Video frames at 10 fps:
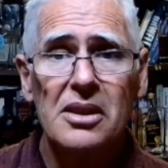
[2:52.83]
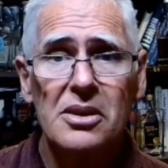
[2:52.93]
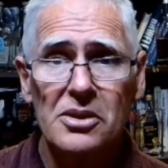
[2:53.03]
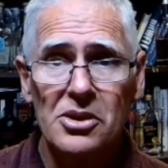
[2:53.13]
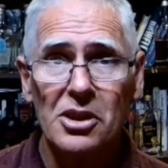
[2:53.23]

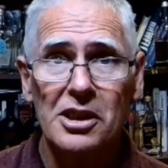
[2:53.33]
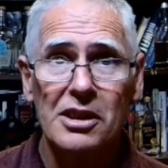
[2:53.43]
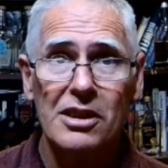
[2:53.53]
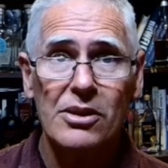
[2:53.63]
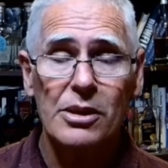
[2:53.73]
So it's not
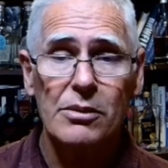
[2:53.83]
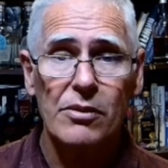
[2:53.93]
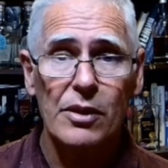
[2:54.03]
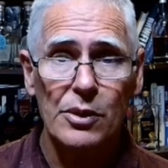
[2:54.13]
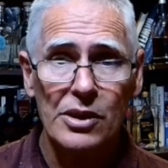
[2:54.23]
incredibly
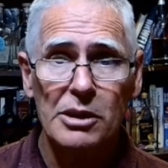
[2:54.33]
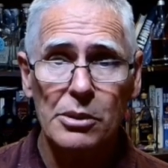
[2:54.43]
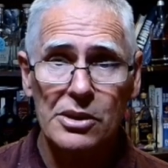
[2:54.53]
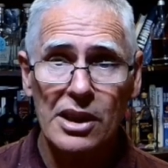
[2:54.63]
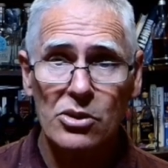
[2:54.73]
very
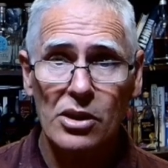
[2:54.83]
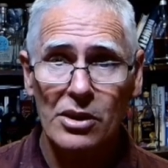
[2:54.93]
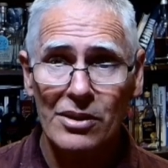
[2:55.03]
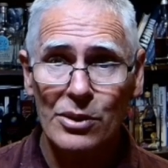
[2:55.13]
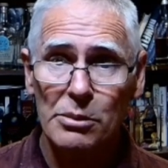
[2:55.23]
drinkable, it's also
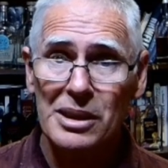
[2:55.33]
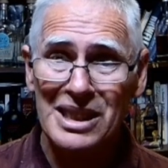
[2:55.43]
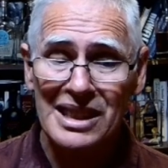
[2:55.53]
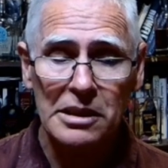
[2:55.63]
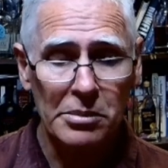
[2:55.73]
incredibly
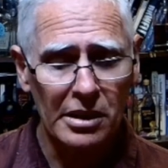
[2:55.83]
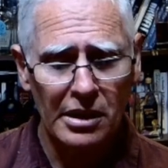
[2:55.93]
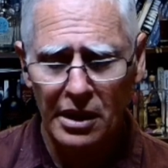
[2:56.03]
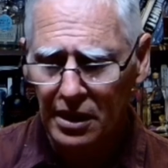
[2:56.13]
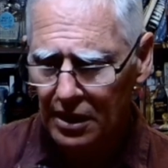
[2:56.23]
cheap.
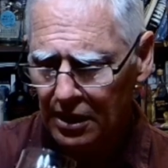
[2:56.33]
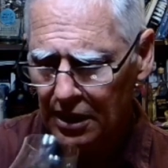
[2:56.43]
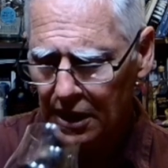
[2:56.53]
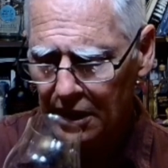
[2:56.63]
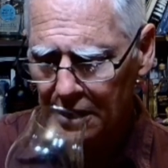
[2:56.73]

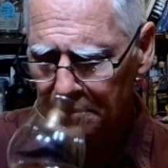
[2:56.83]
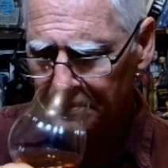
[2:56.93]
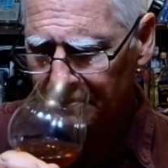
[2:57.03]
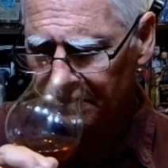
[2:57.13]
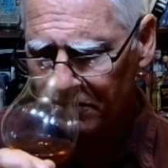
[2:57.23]
Um,